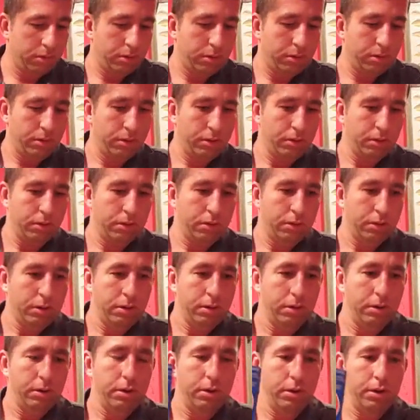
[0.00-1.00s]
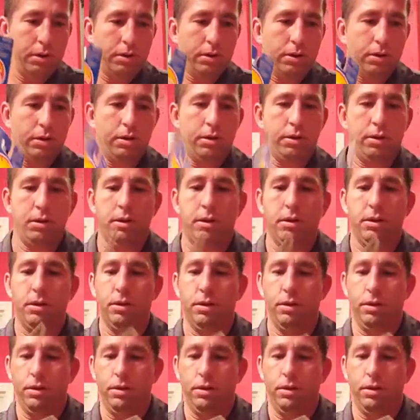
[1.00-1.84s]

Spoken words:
Nobody speaks.